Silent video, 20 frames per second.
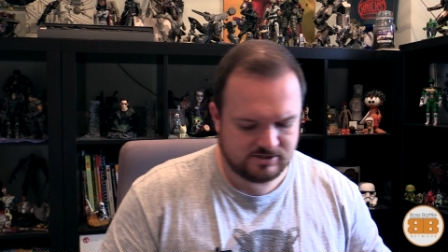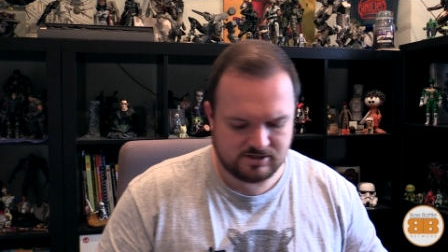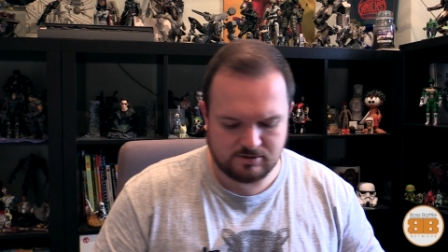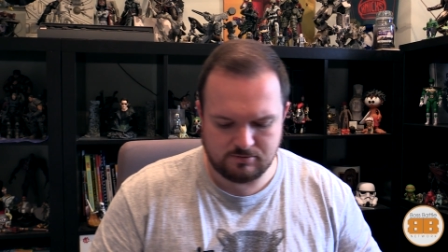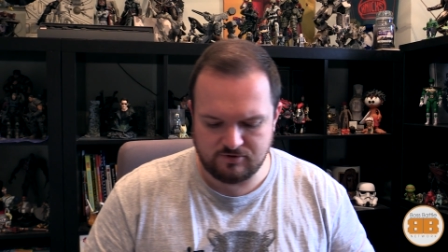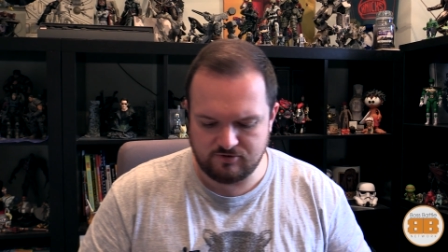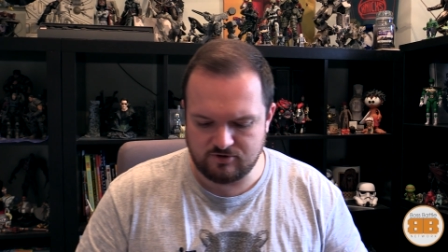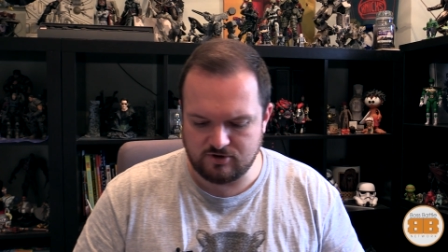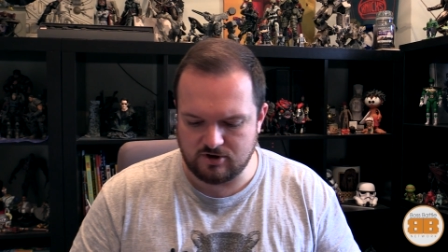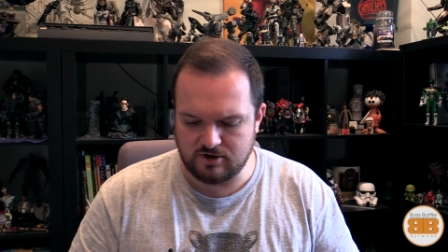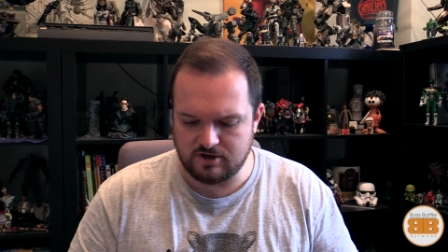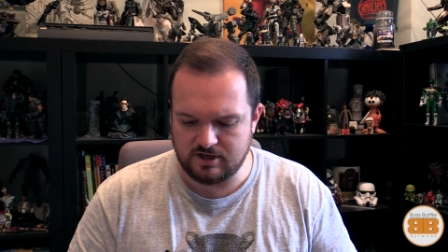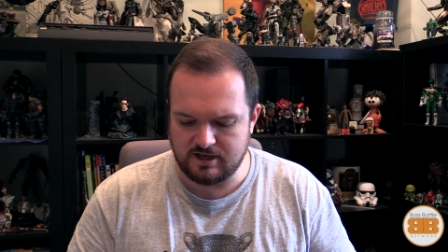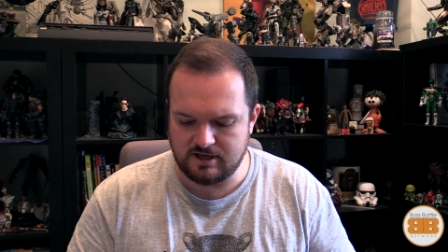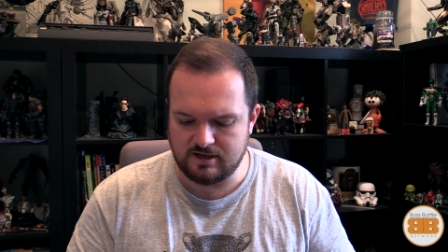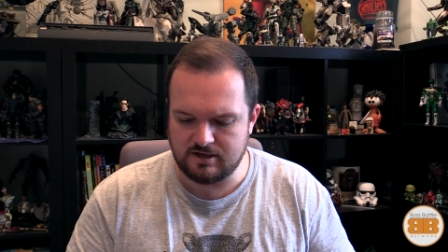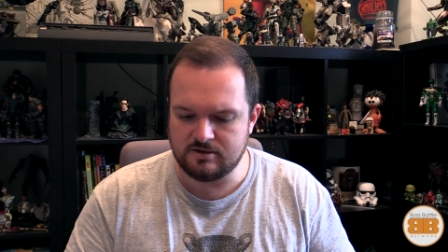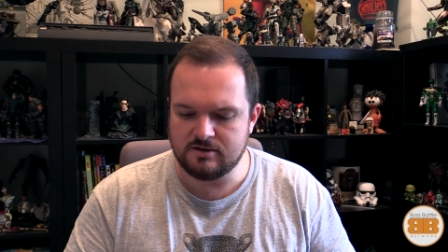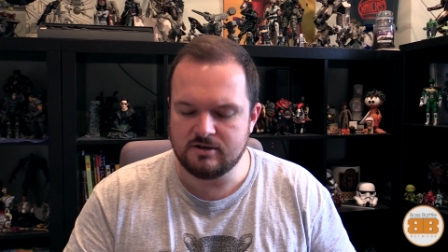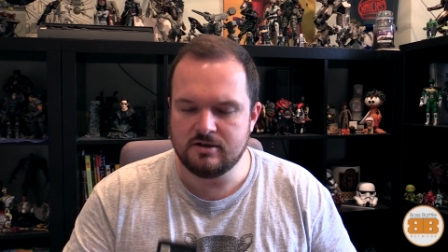So we've got
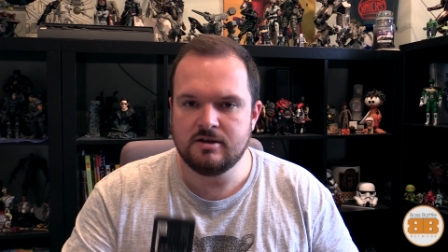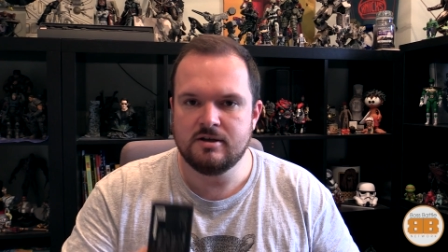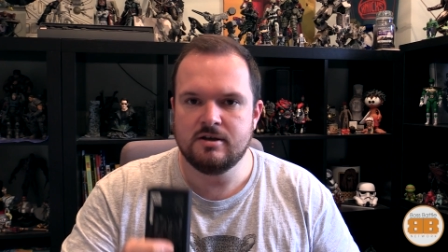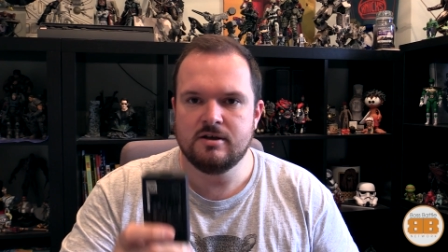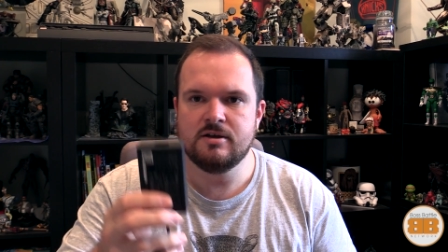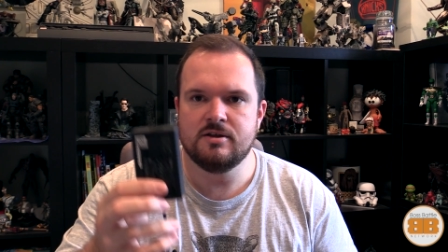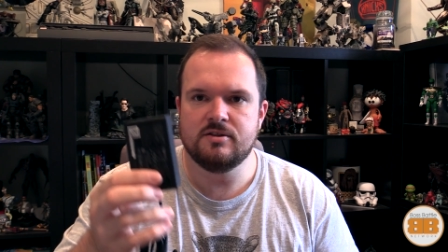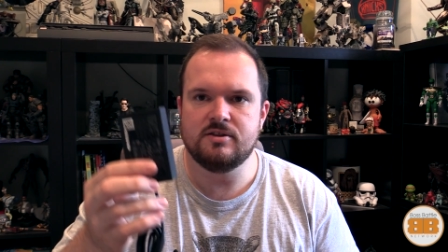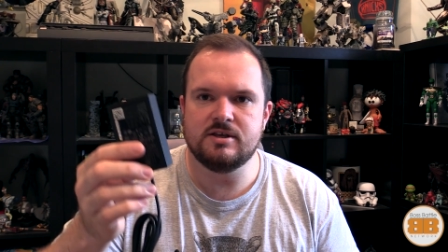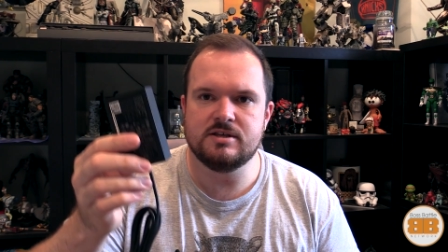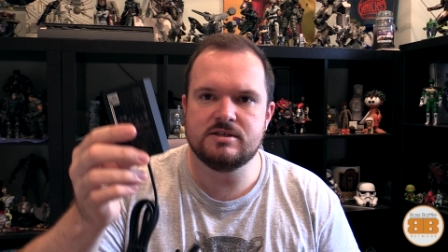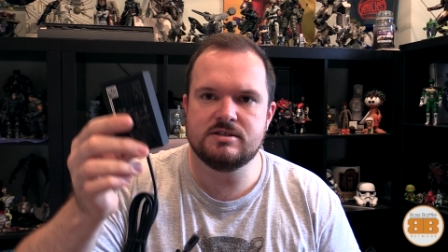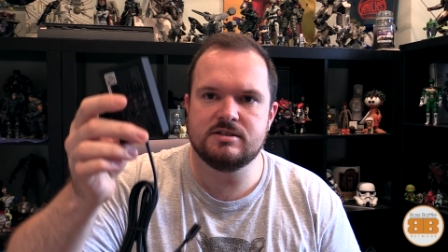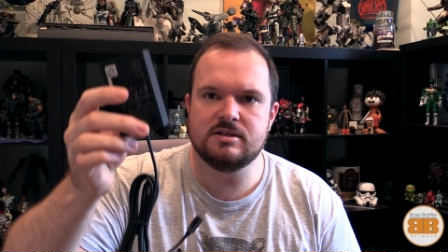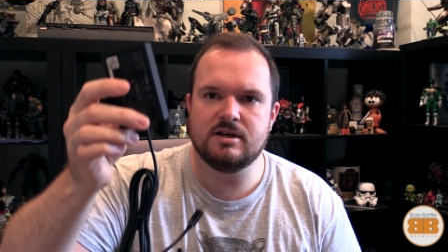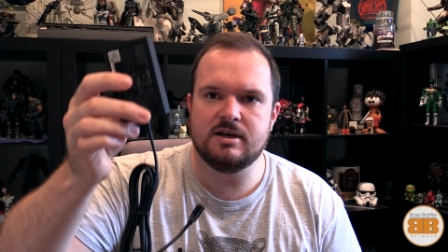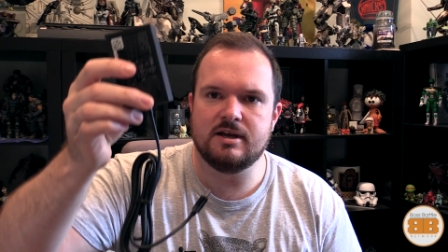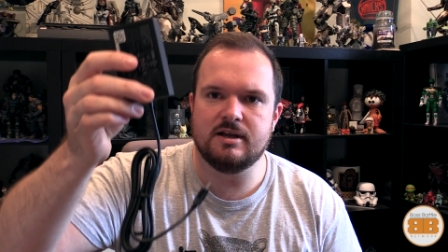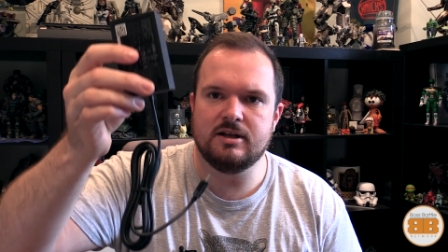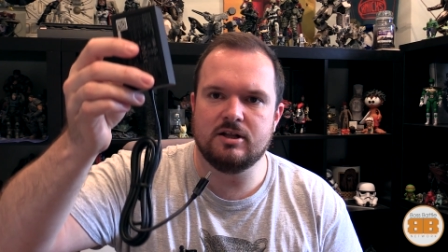here this
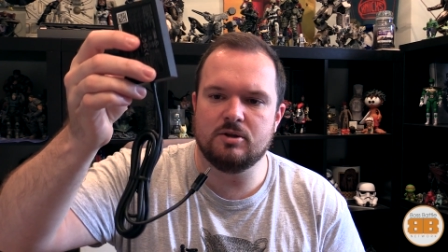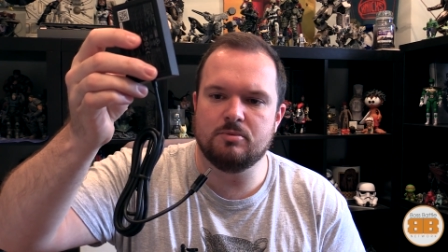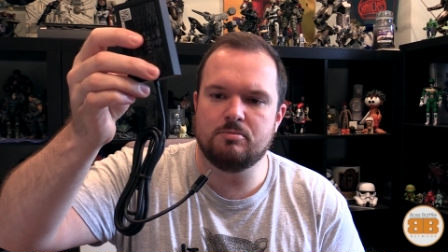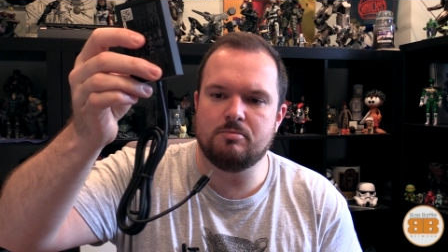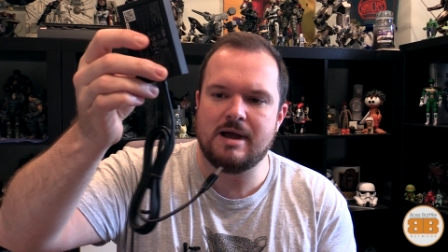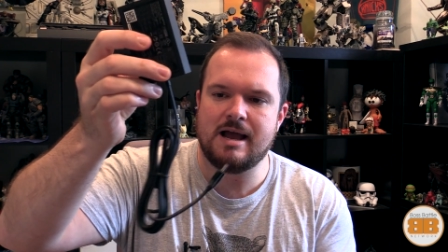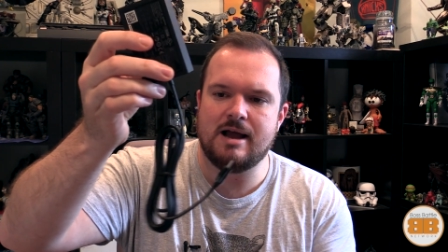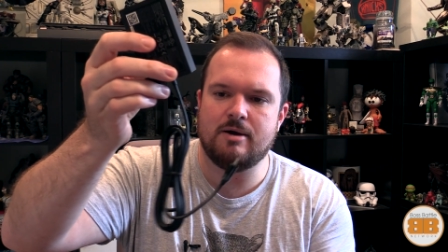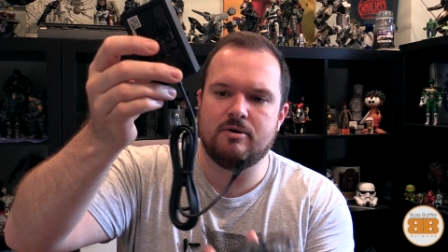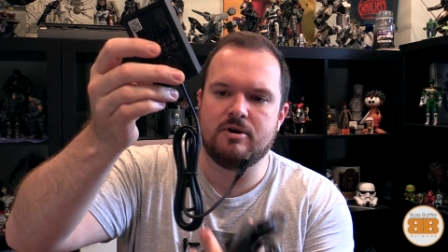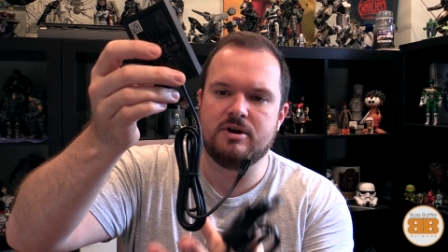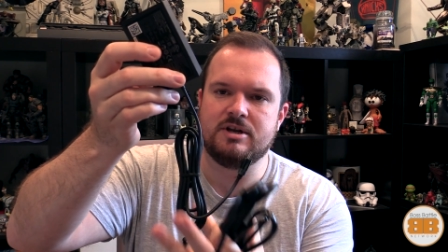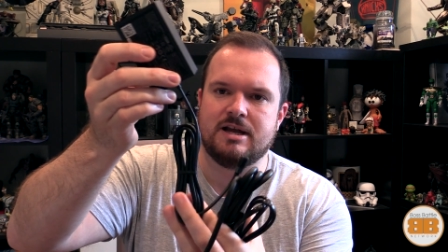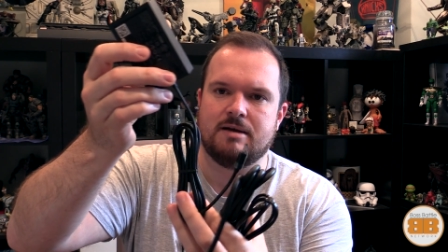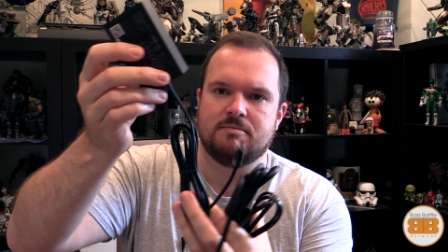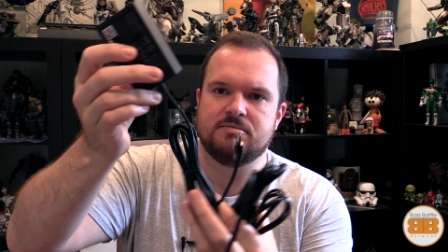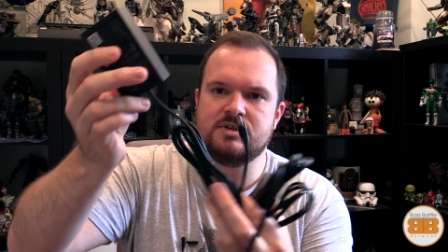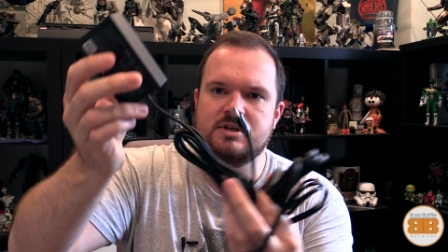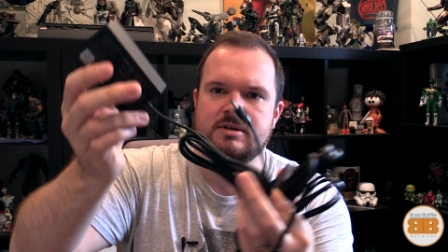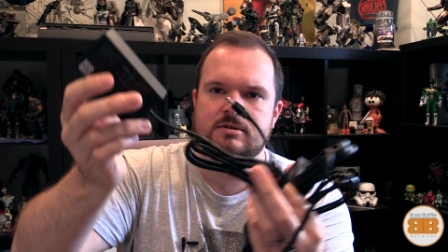little power
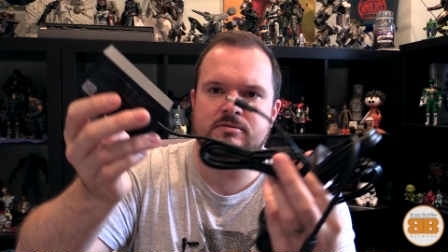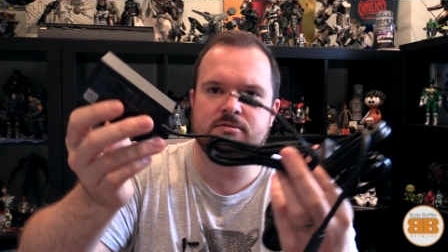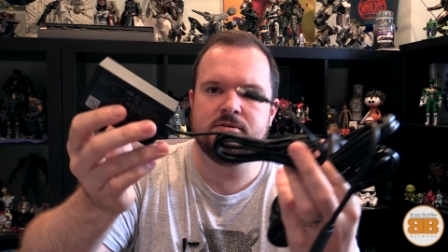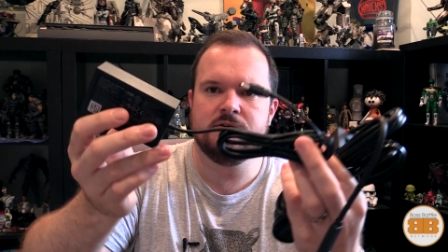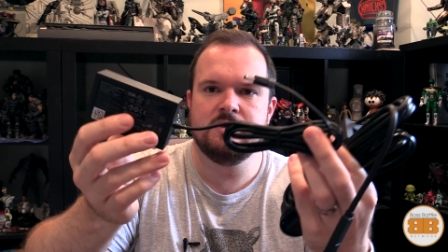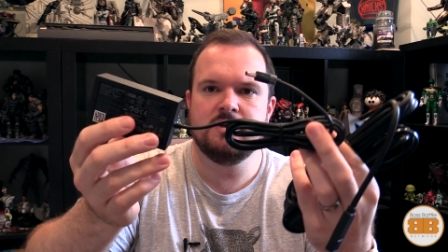adapter.